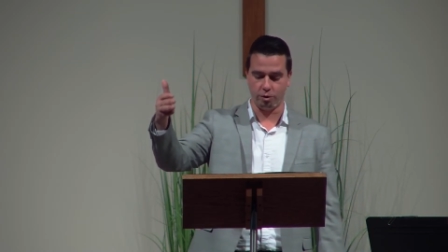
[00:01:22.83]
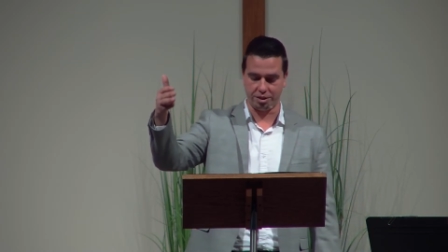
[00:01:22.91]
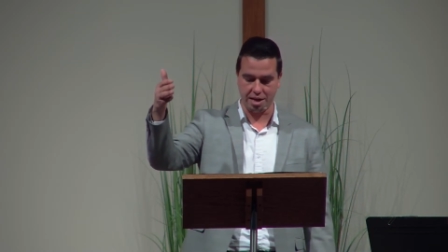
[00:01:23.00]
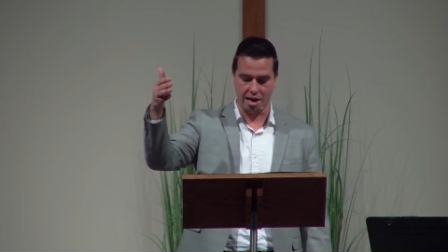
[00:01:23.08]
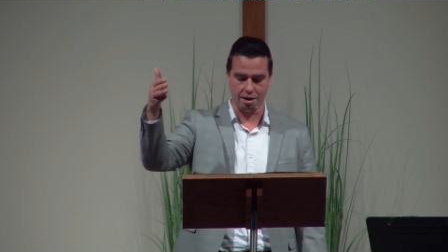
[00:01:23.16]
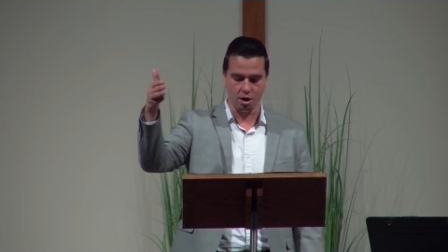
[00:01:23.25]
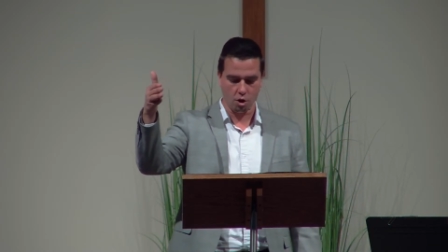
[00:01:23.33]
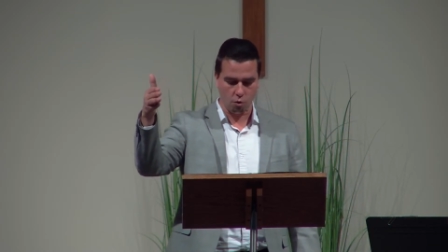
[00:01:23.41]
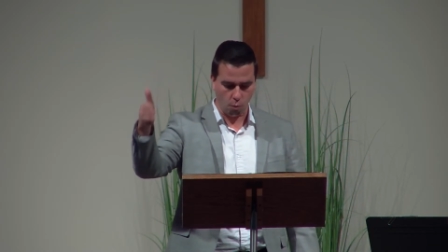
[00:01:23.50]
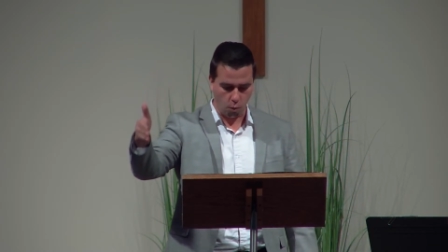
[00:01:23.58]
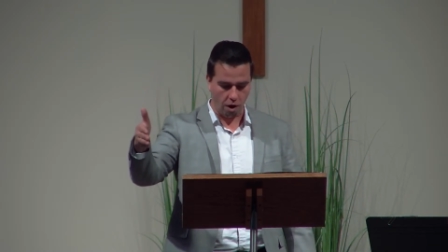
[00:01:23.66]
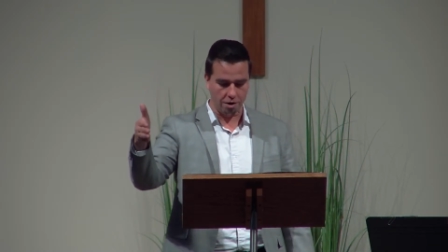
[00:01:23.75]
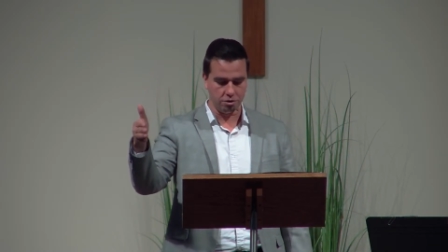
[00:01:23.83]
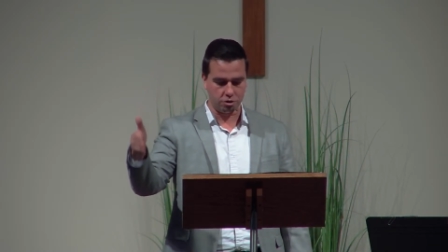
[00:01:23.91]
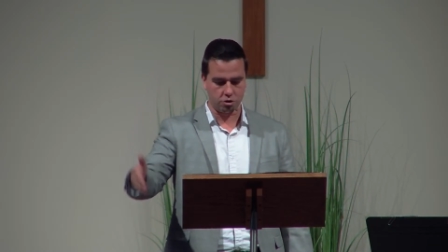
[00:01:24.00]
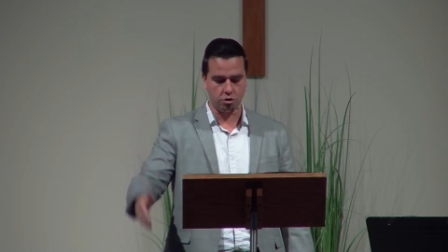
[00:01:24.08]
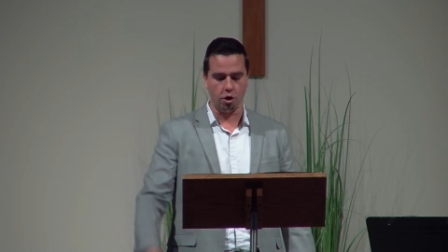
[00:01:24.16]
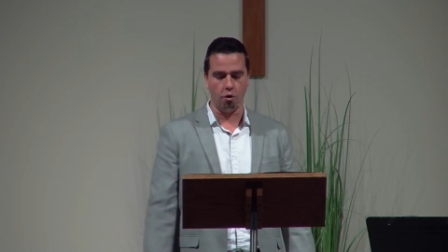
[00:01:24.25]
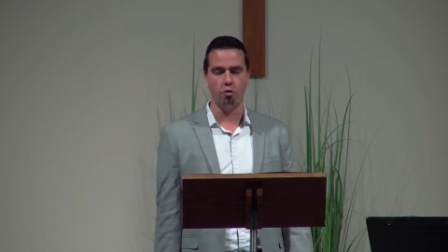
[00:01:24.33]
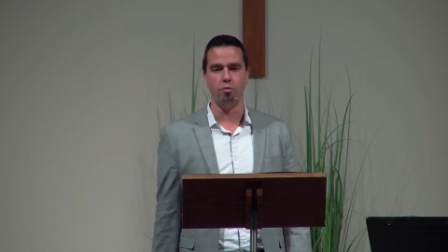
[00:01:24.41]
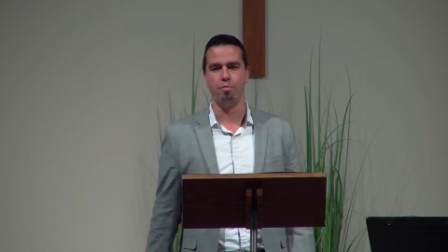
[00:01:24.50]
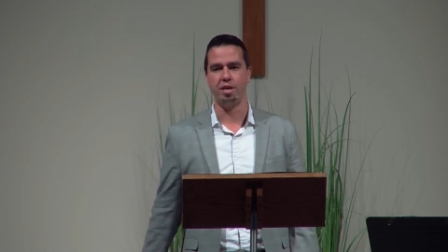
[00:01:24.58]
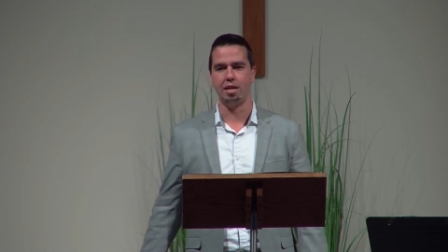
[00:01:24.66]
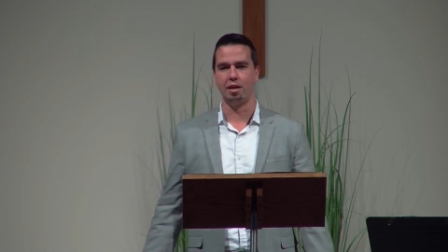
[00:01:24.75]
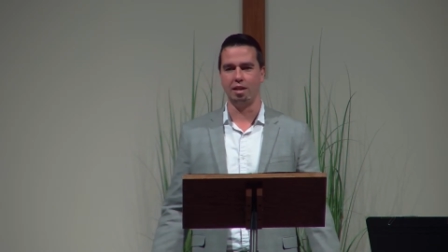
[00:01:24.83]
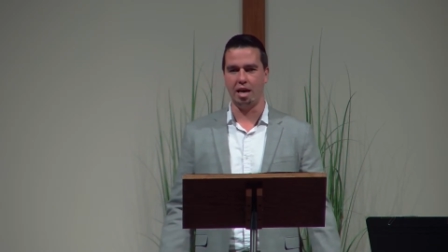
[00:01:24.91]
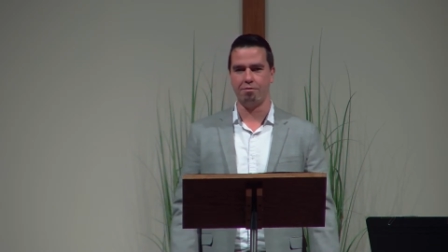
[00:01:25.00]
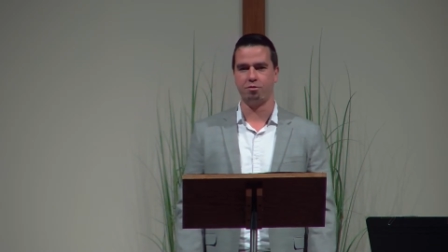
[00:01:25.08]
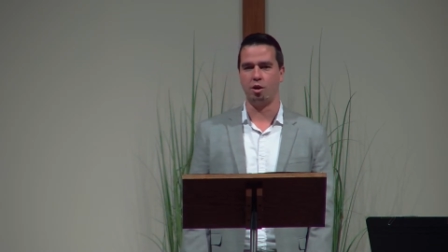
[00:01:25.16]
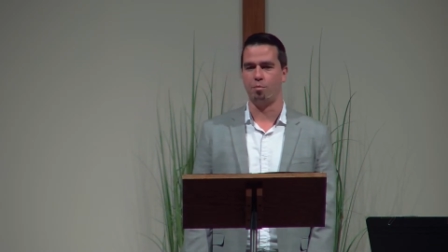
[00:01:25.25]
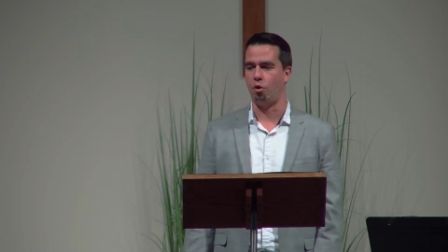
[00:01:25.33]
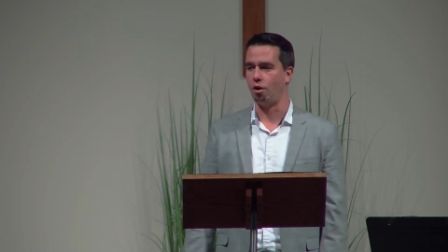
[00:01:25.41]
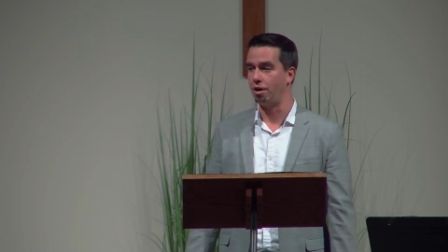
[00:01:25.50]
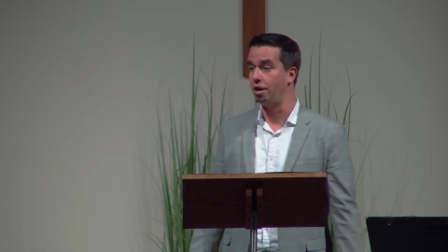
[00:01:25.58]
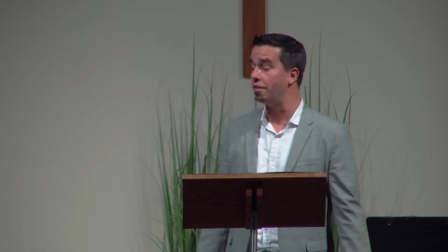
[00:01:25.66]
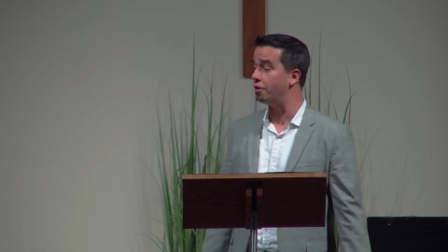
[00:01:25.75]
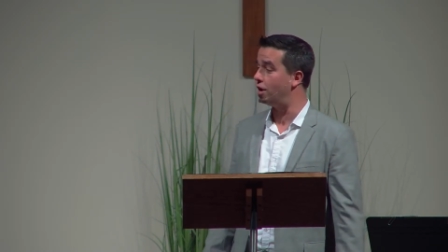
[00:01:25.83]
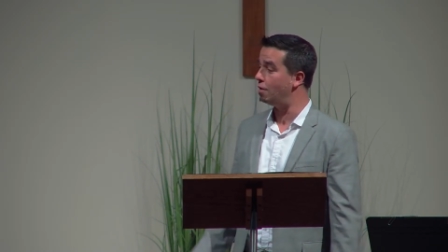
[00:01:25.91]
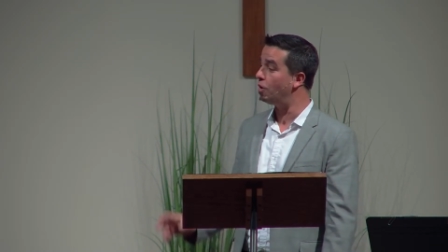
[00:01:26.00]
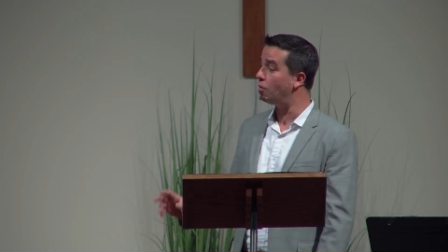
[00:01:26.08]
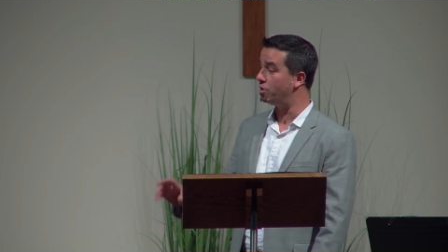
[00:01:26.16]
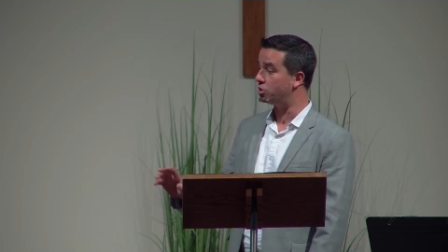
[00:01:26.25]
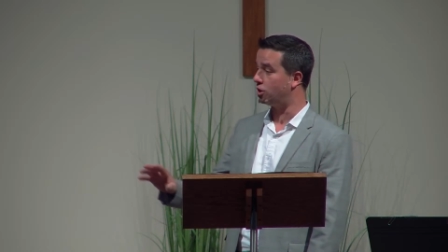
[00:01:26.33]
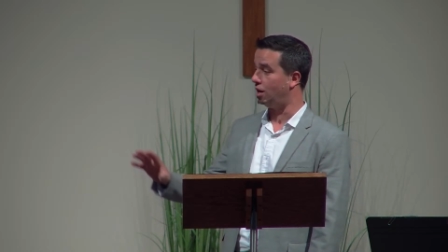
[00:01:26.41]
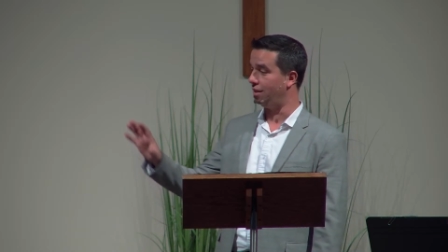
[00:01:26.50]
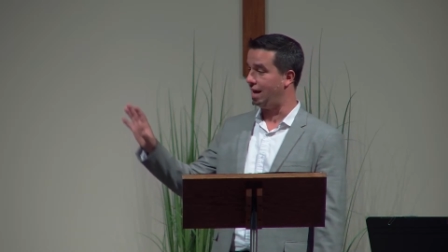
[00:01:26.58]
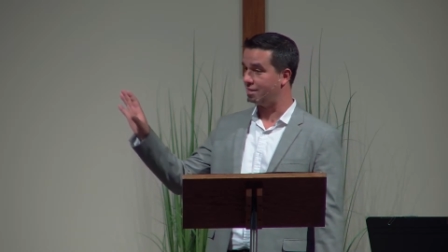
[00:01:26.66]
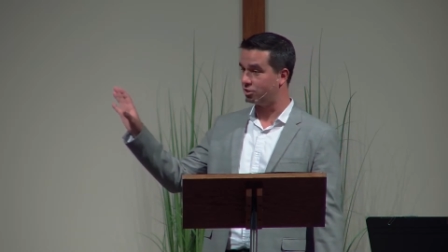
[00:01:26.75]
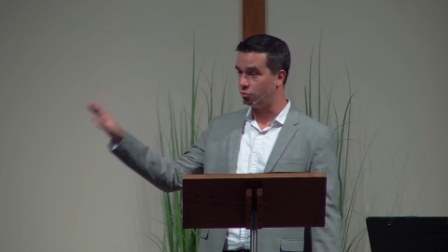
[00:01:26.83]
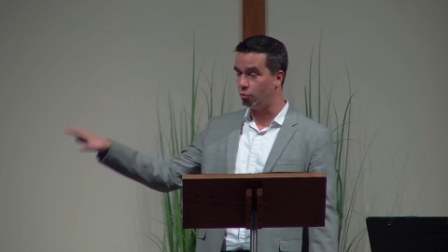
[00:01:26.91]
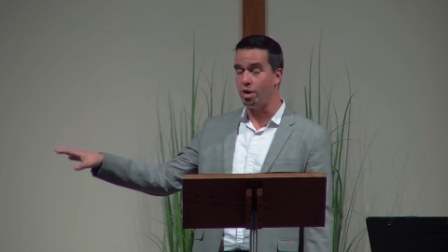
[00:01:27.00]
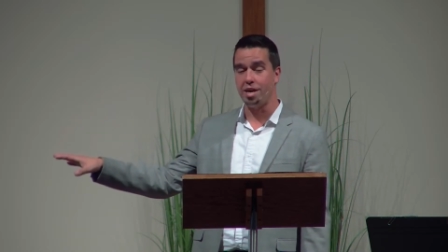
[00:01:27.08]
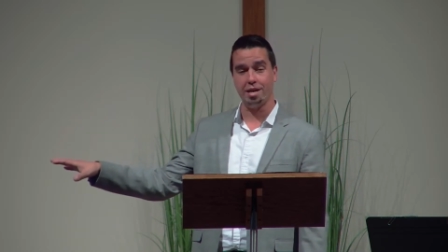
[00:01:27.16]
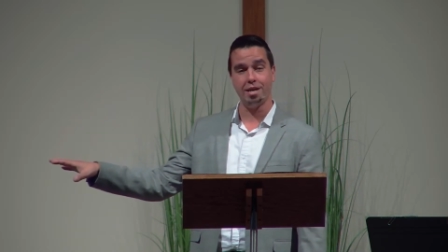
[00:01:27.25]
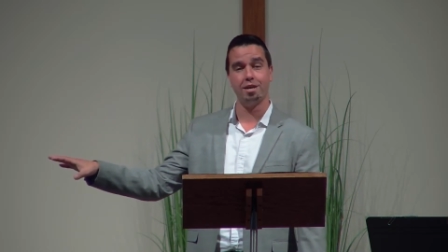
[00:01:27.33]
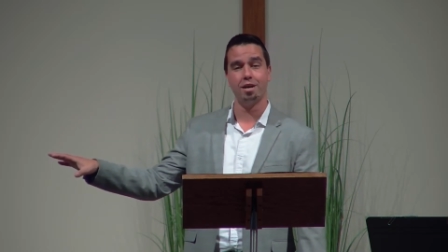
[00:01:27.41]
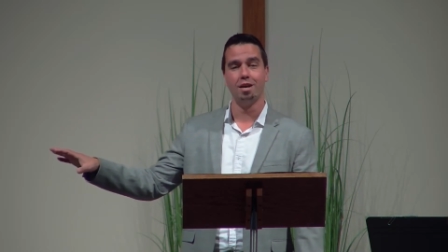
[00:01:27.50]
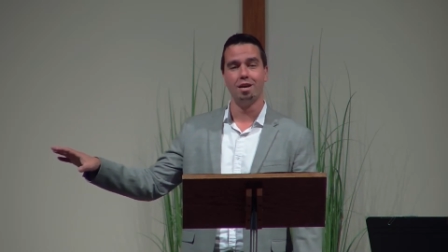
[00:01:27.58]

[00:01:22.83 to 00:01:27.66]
with not one stone being left upon another. And what we saw last week